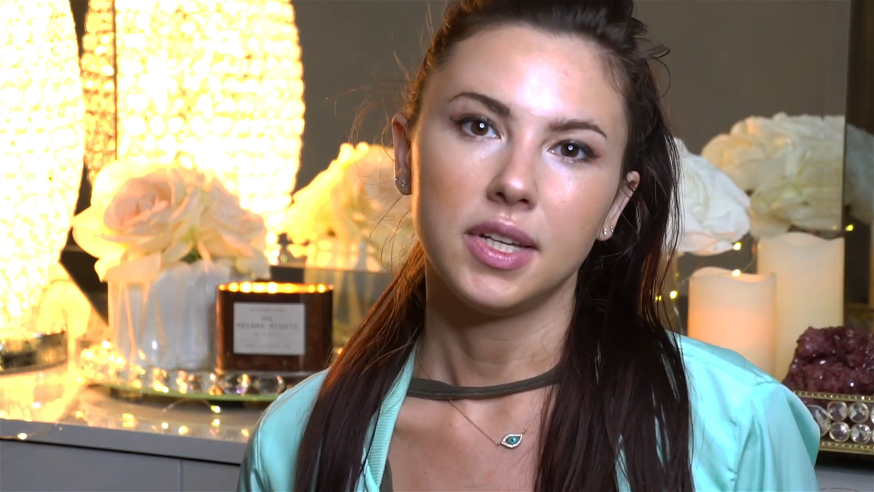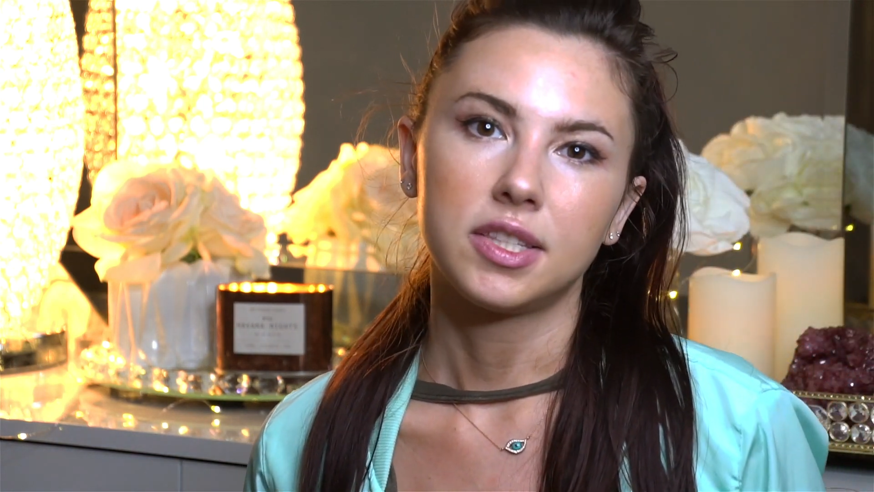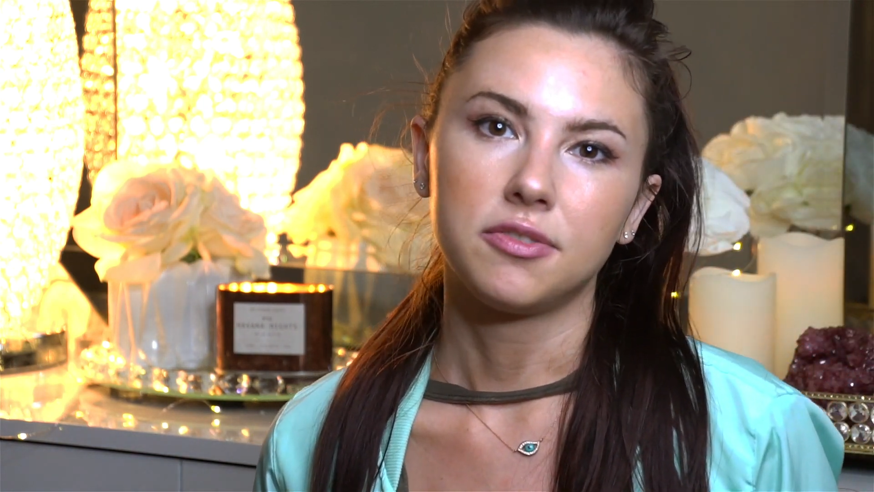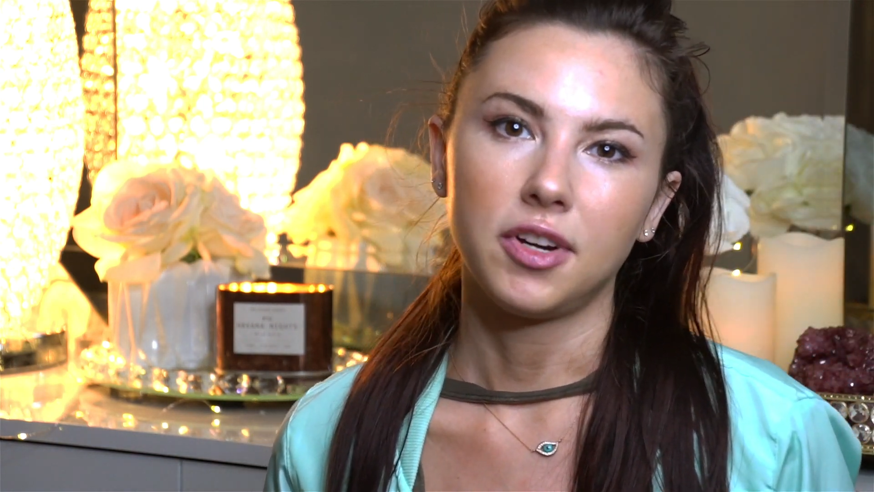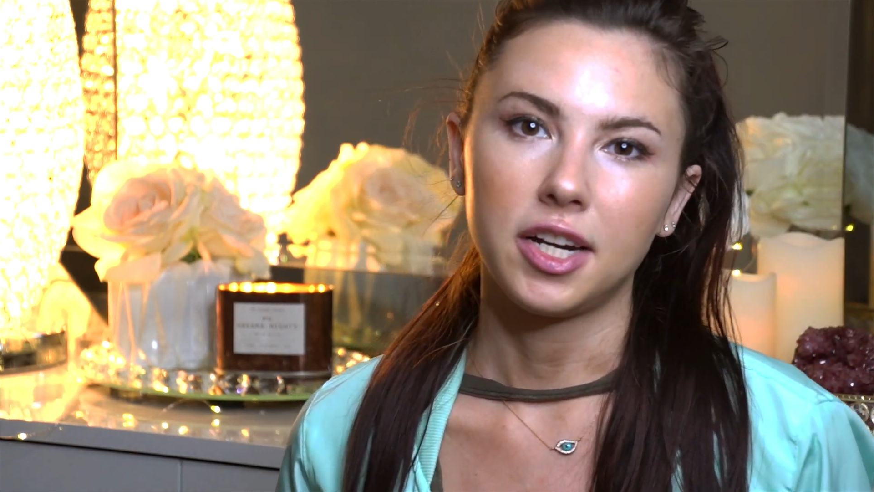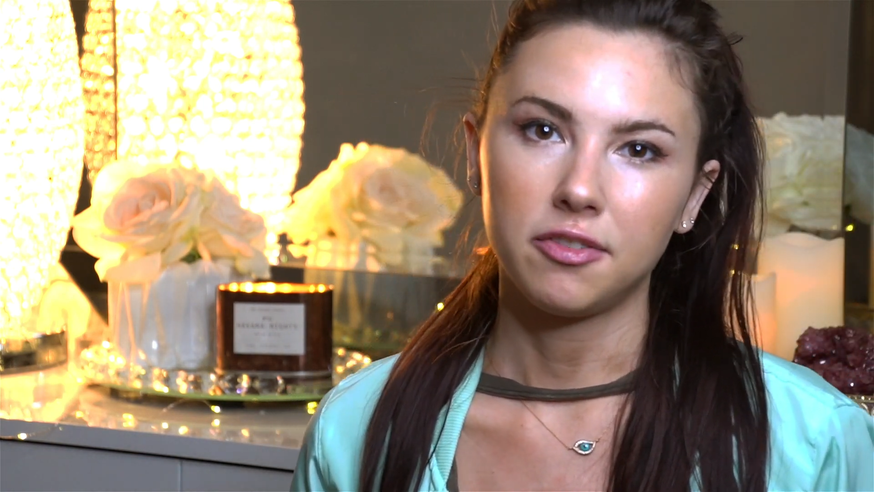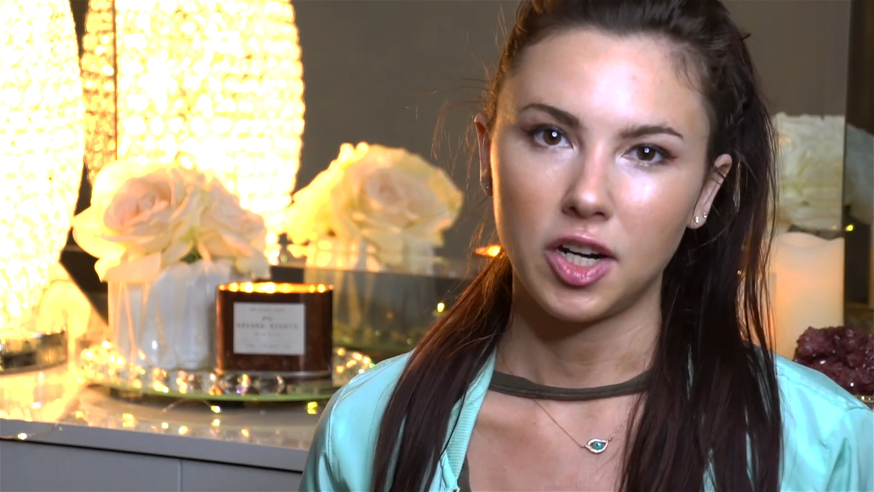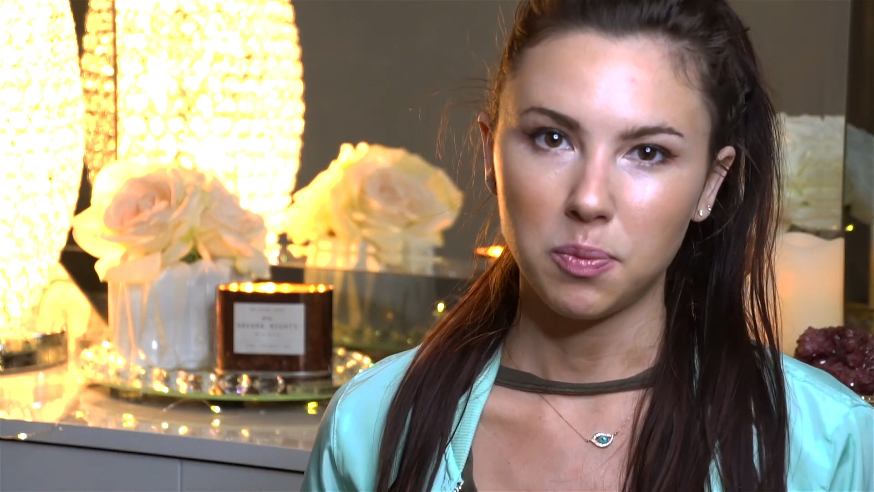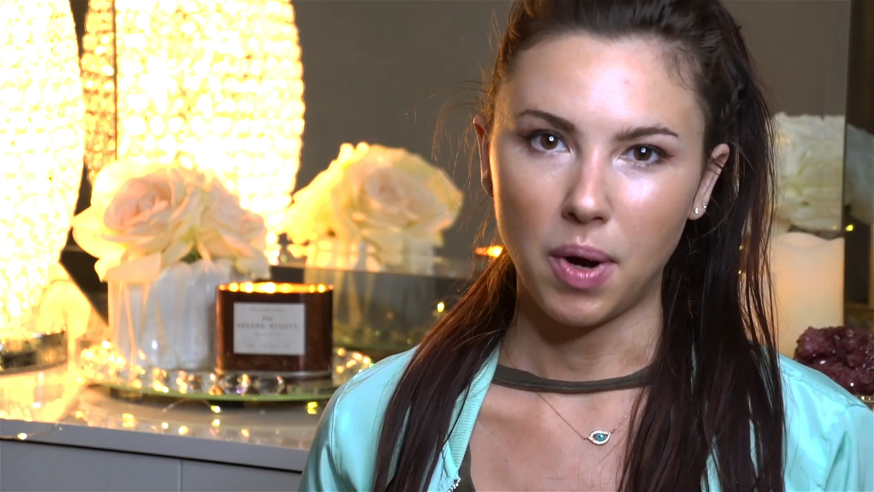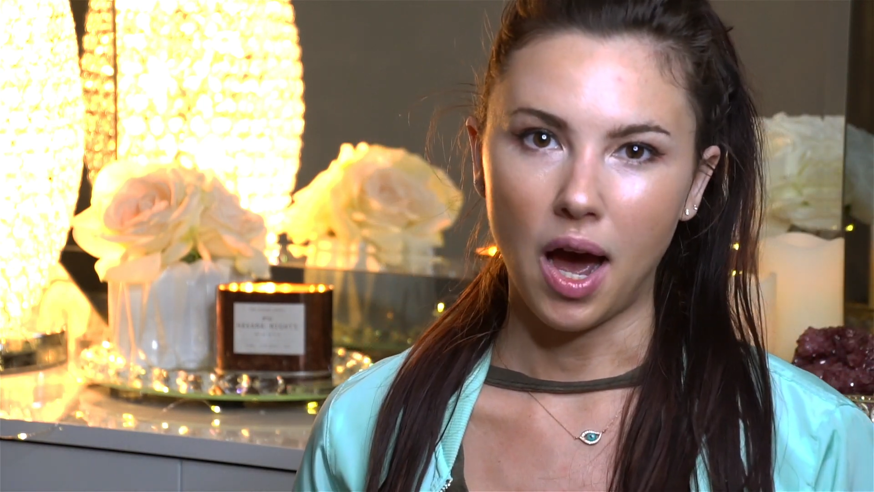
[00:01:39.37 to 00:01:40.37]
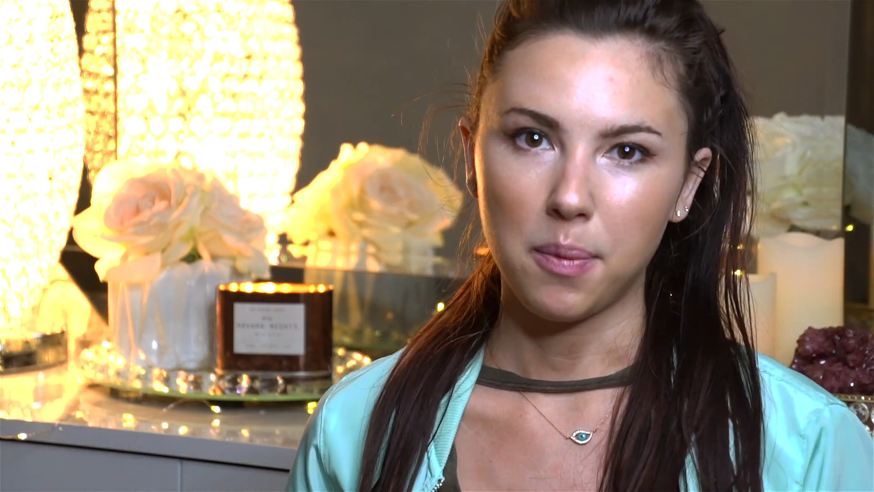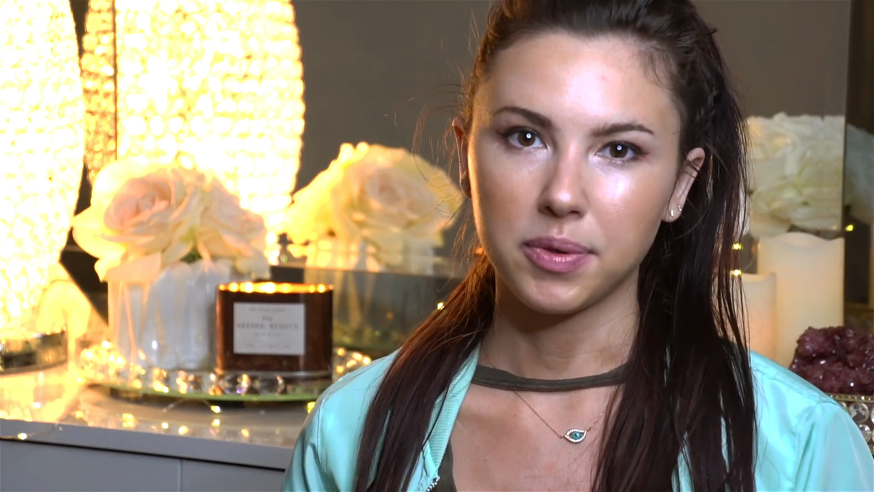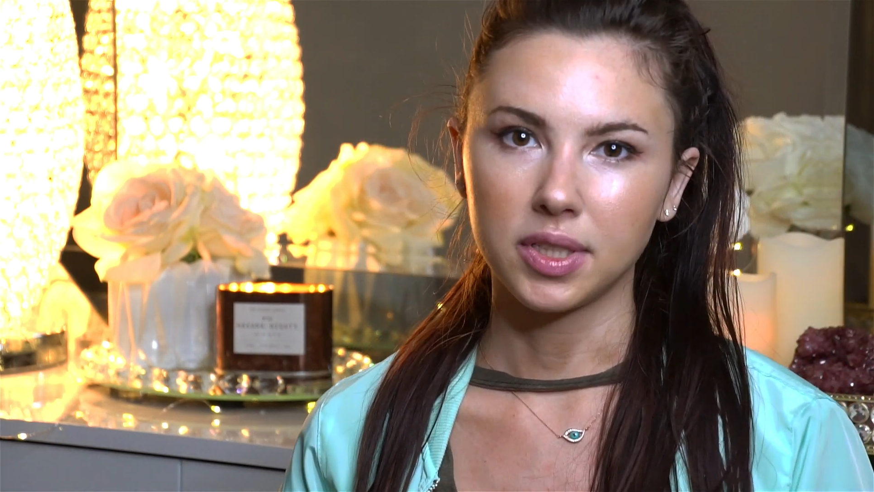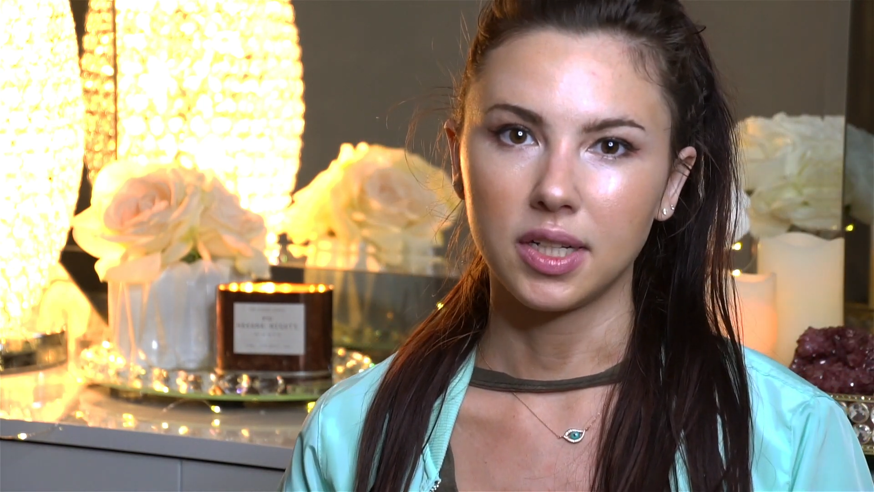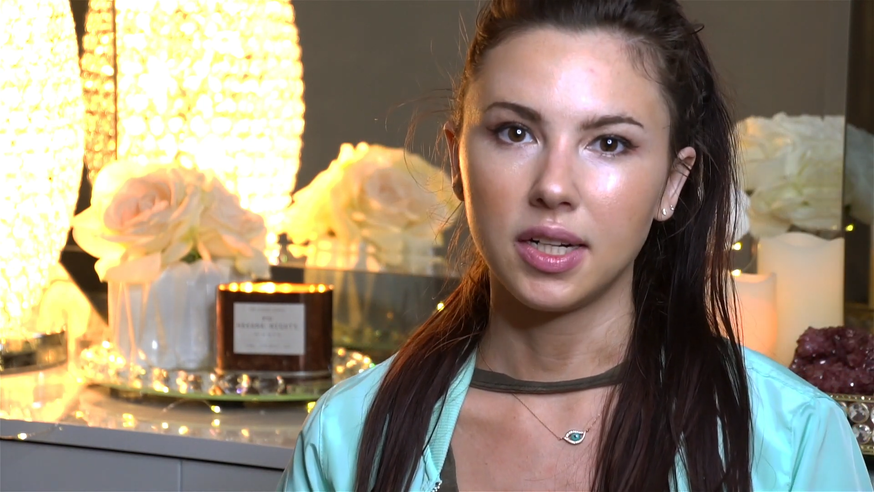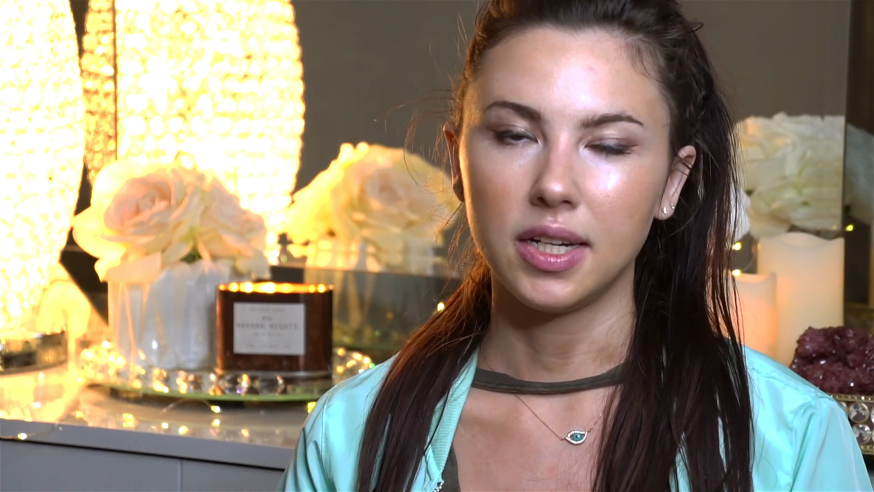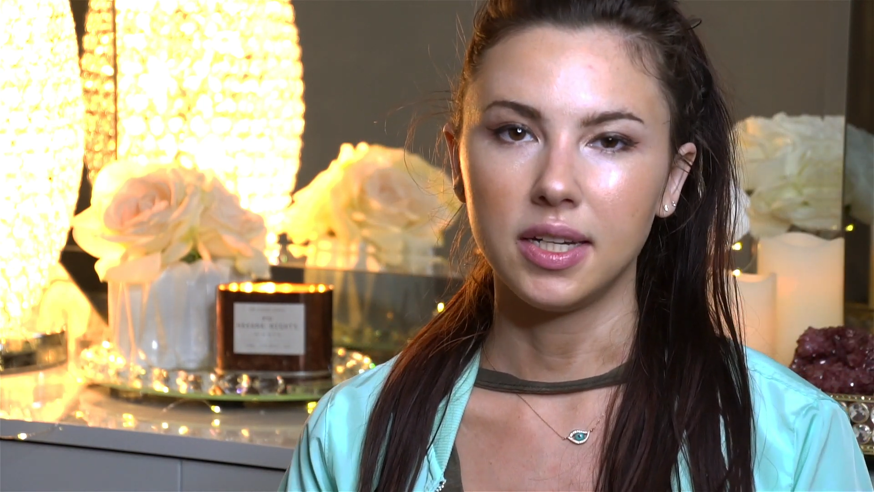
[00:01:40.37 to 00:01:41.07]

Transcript: It's very, very popular